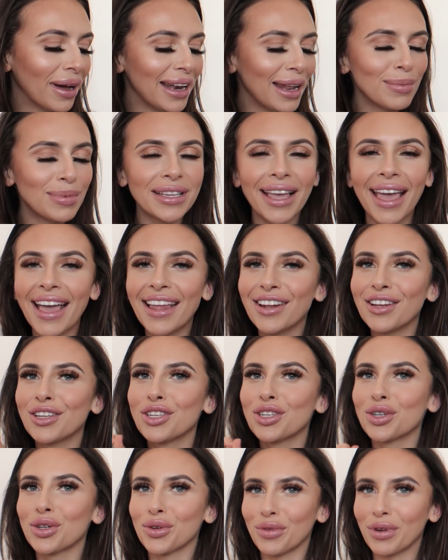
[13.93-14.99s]
My lips are getting a
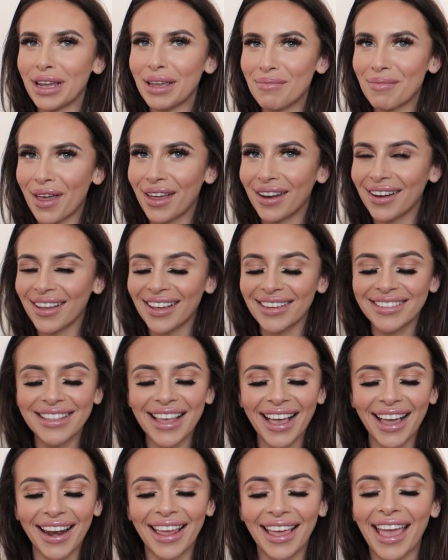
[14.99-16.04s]
treatment because
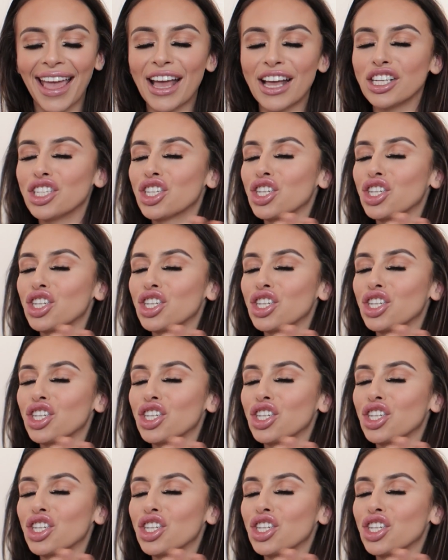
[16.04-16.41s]
they're gonna get a